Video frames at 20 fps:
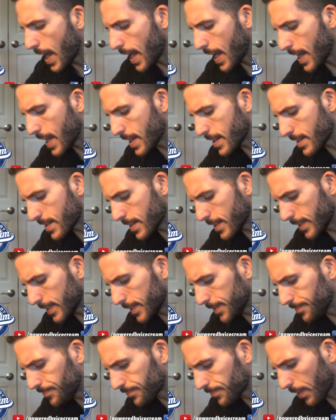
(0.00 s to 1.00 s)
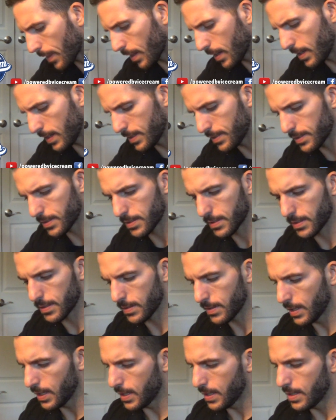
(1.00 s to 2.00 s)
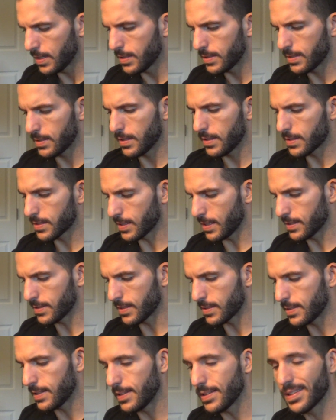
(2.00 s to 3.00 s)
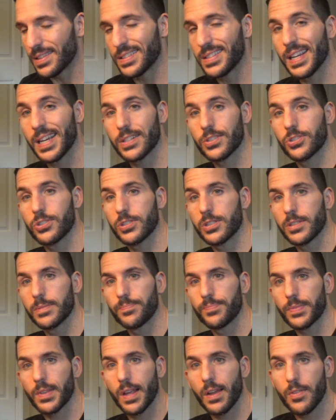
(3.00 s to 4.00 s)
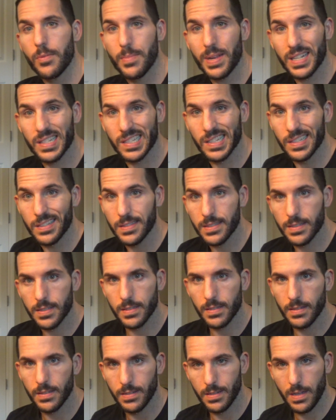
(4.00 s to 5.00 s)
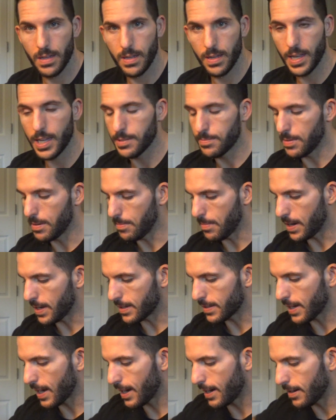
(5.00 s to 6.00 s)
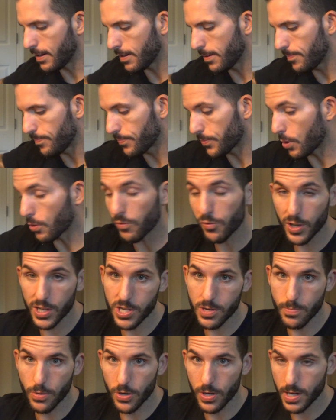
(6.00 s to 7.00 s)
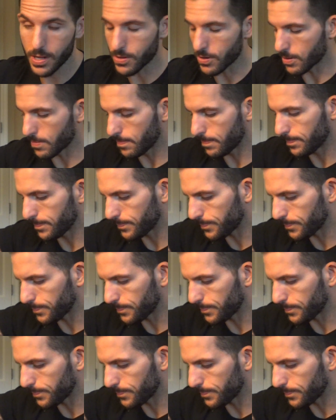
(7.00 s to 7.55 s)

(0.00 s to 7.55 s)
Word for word: And uh, it's, it's nice to see that the texture of mix-ins has been maintained. No freezer burn either.